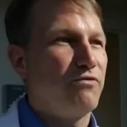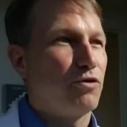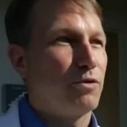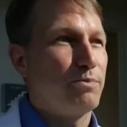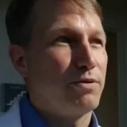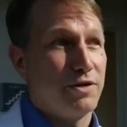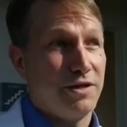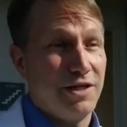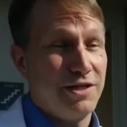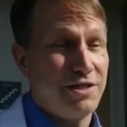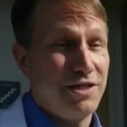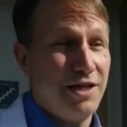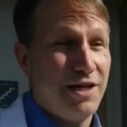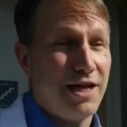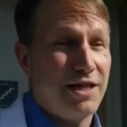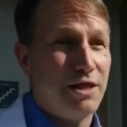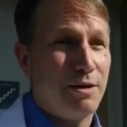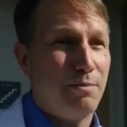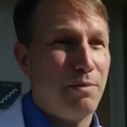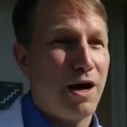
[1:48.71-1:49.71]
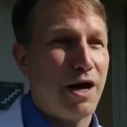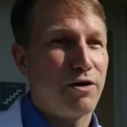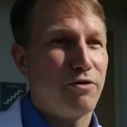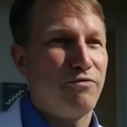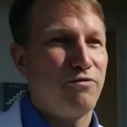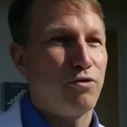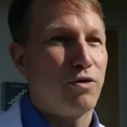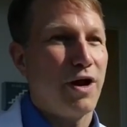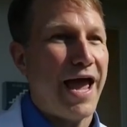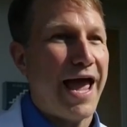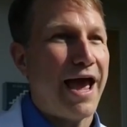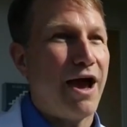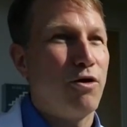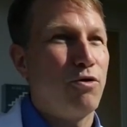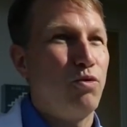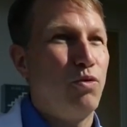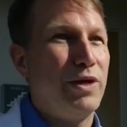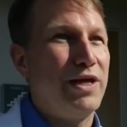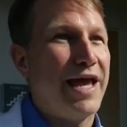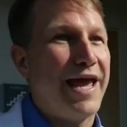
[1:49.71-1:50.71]
for predicting and the model for how do
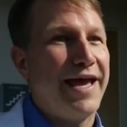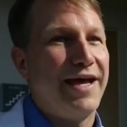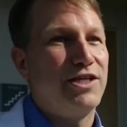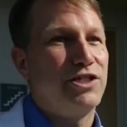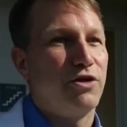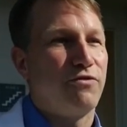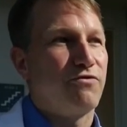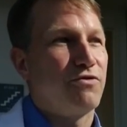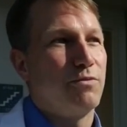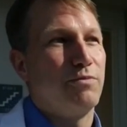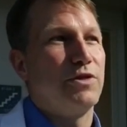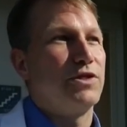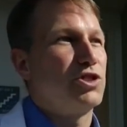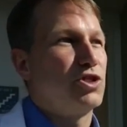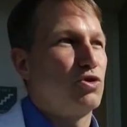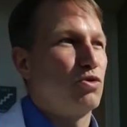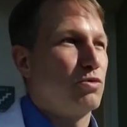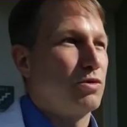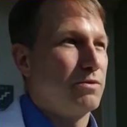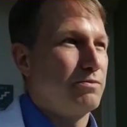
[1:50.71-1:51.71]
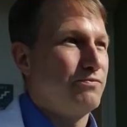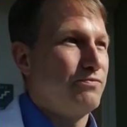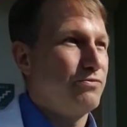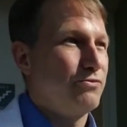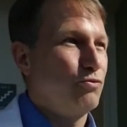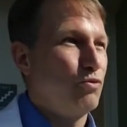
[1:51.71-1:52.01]
we exit from this storm.